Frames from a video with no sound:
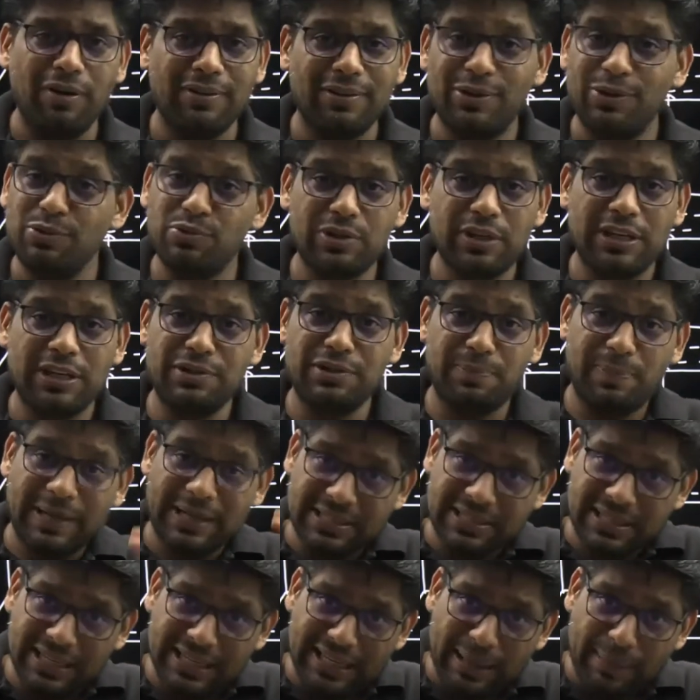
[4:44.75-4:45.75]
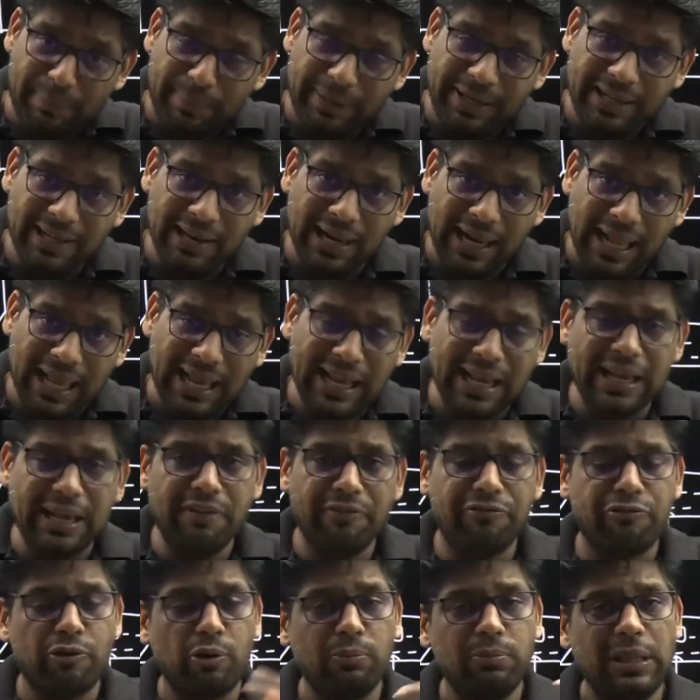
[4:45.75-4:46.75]
User is pressing capital A
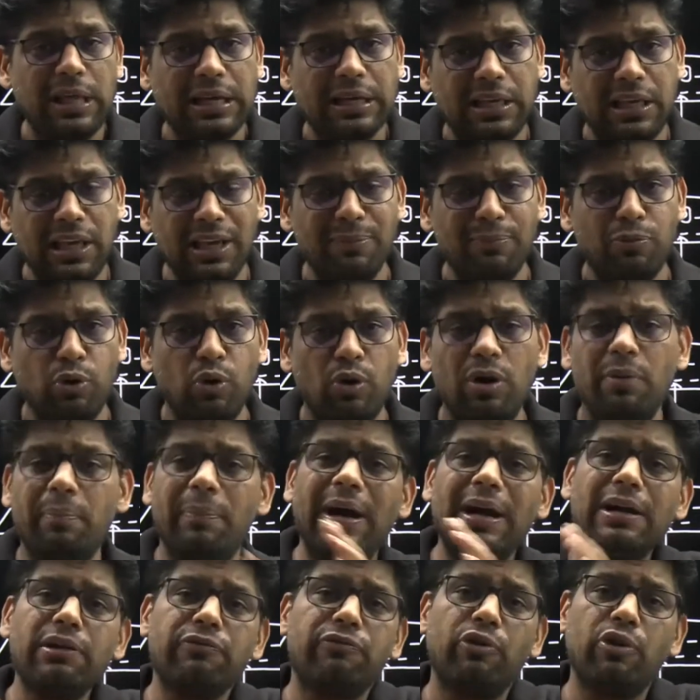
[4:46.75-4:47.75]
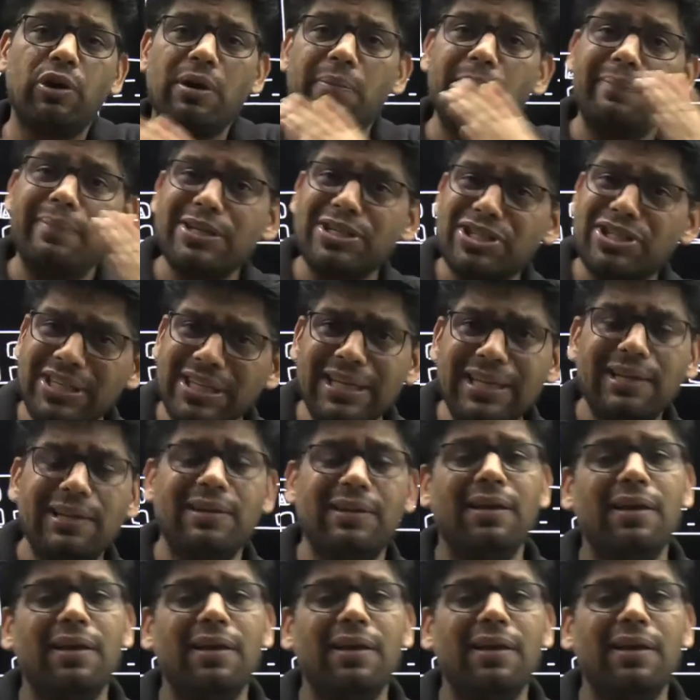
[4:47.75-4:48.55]
from the keyboard, but for a machine,